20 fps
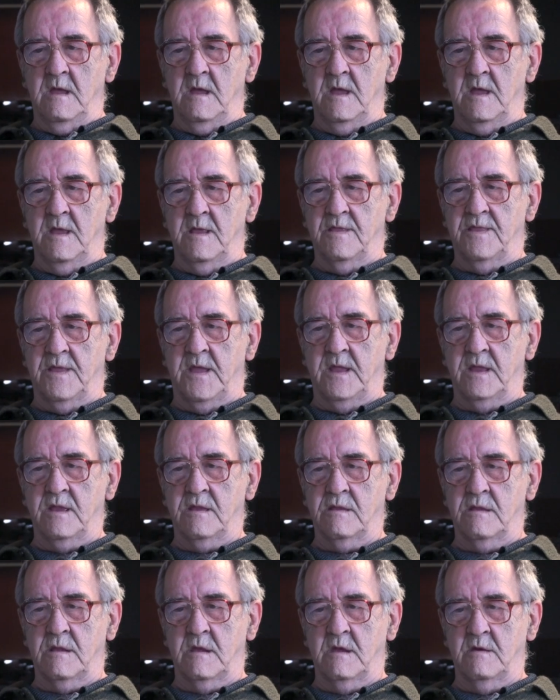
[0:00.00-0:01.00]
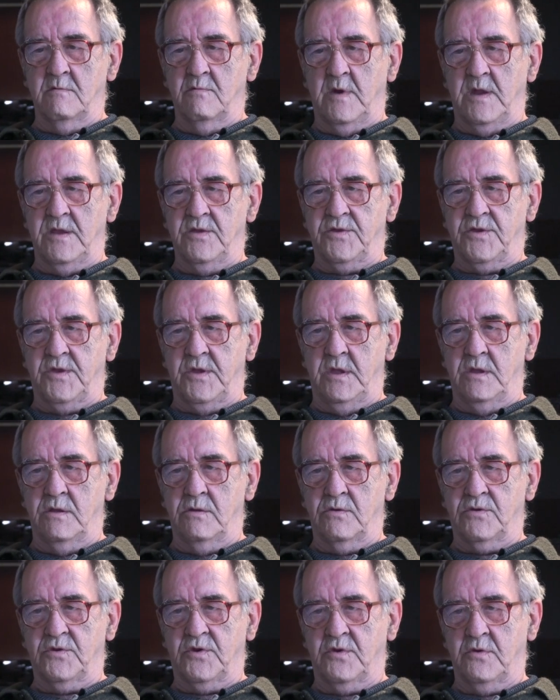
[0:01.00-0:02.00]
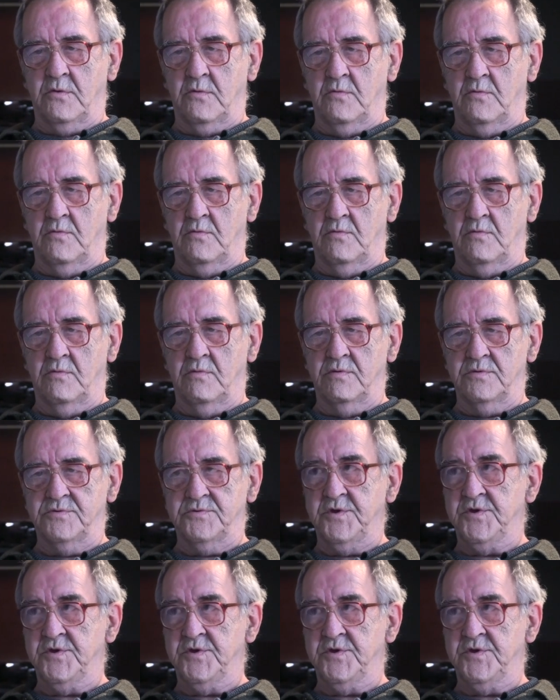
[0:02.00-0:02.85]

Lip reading: Then I went into